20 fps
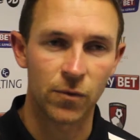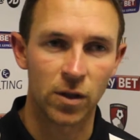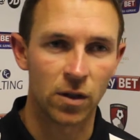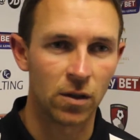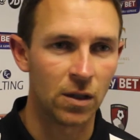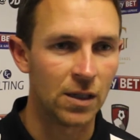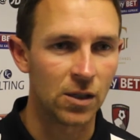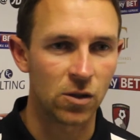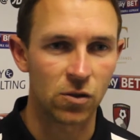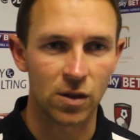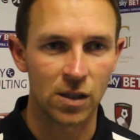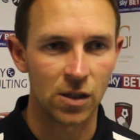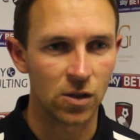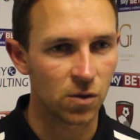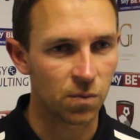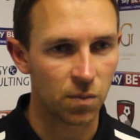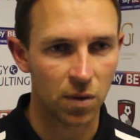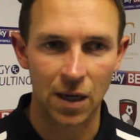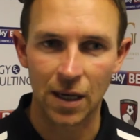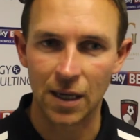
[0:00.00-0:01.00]
you know, literally
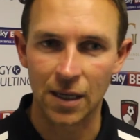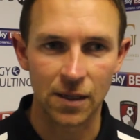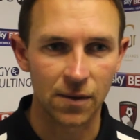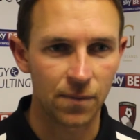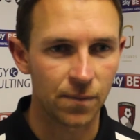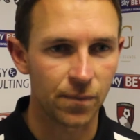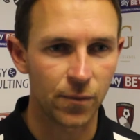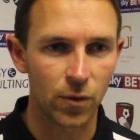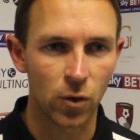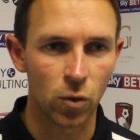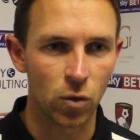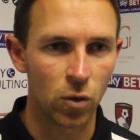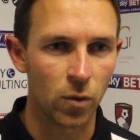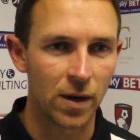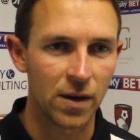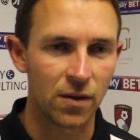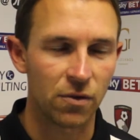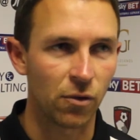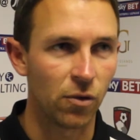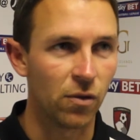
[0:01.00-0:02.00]
just play all the
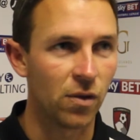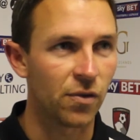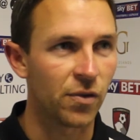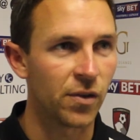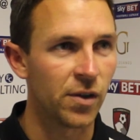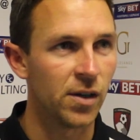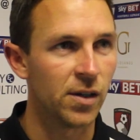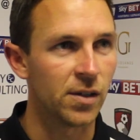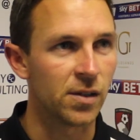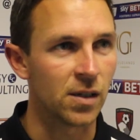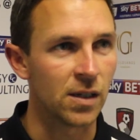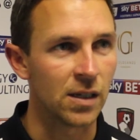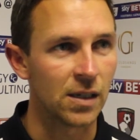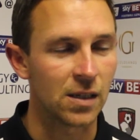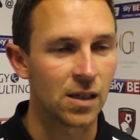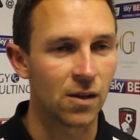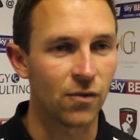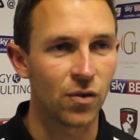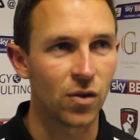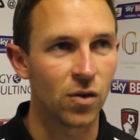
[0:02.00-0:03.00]
way through the thirds, and it's
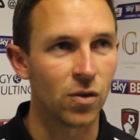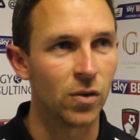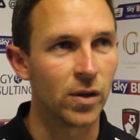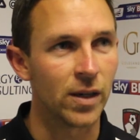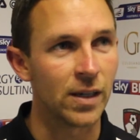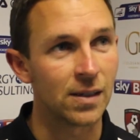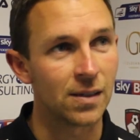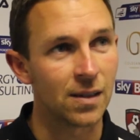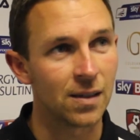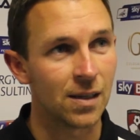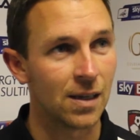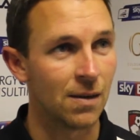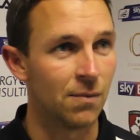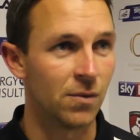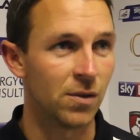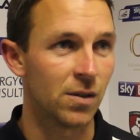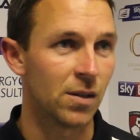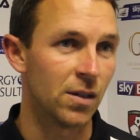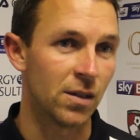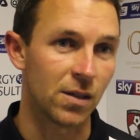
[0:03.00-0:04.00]
difficult against a
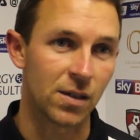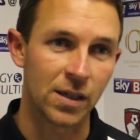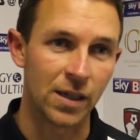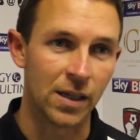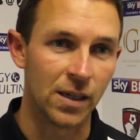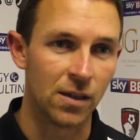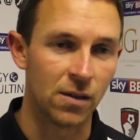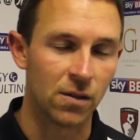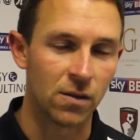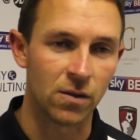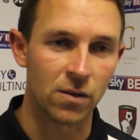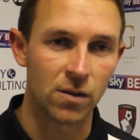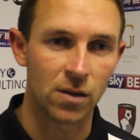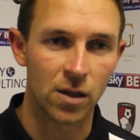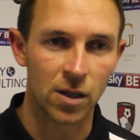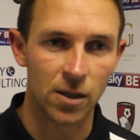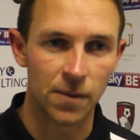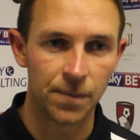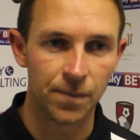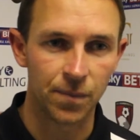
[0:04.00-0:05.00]
team that sit in
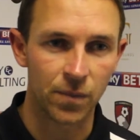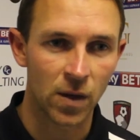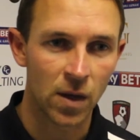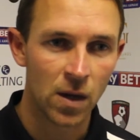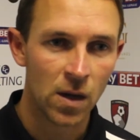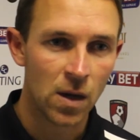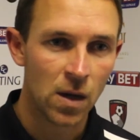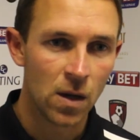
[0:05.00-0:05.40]
and,